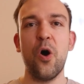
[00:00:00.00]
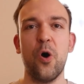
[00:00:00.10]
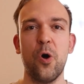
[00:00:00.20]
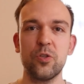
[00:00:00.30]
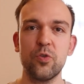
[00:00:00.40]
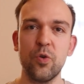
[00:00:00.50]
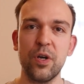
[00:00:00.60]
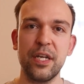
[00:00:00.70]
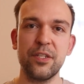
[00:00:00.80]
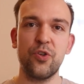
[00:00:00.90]

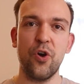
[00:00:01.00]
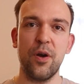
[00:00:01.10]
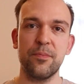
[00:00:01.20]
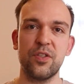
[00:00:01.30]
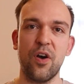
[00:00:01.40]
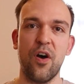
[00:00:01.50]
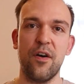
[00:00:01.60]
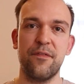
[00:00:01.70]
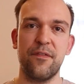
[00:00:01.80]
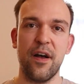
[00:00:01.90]
Also in terms of